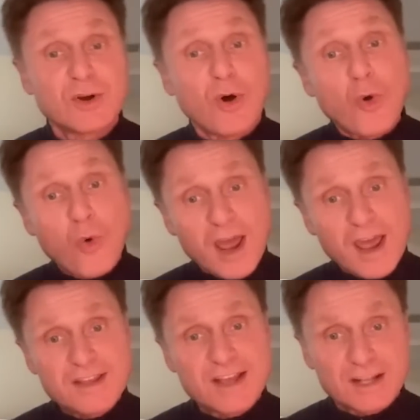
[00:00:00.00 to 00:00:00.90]
away
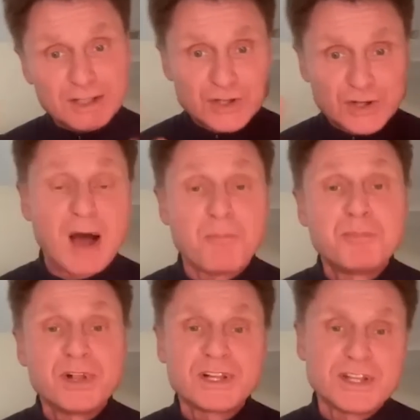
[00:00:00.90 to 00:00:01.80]
that
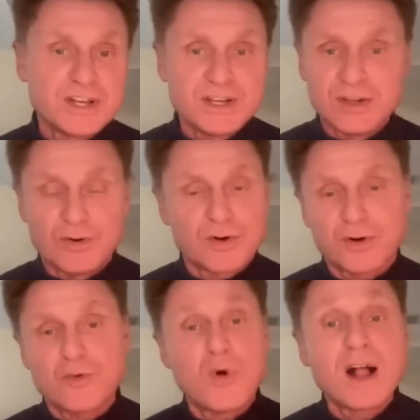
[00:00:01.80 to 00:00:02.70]
leadership
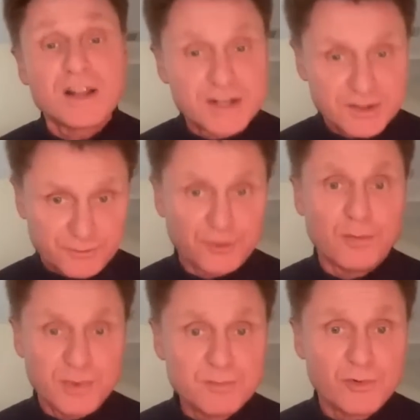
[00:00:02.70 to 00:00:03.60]
ability or
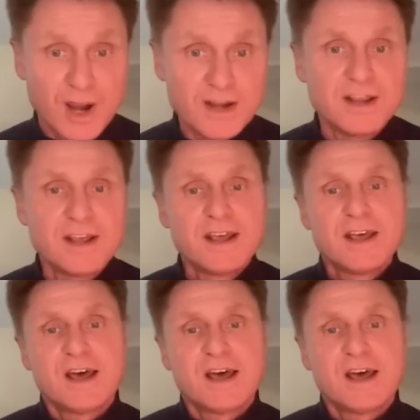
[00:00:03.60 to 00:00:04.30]
quality from him, right?